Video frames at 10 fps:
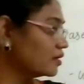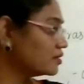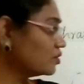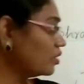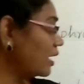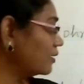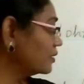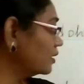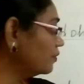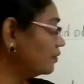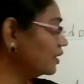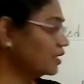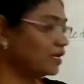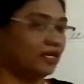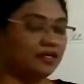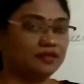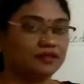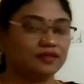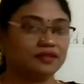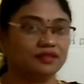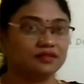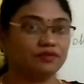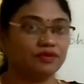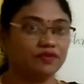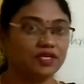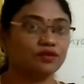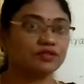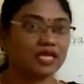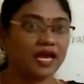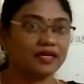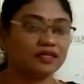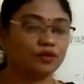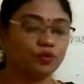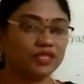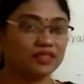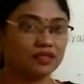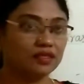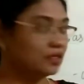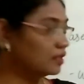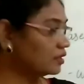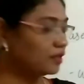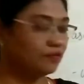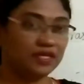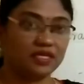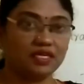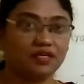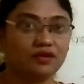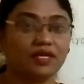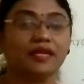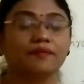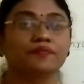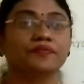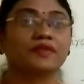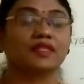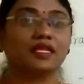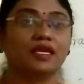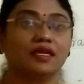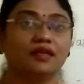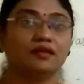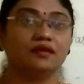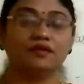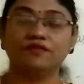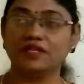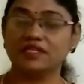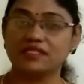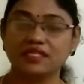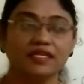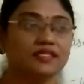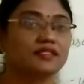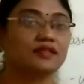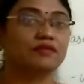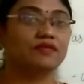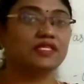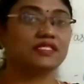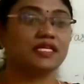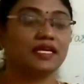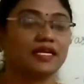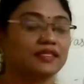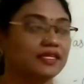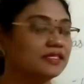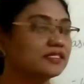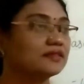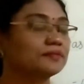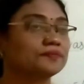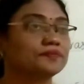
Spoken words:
So at the weekend. So we will use at with the weekend. Okay. Then for instance, we will say like this.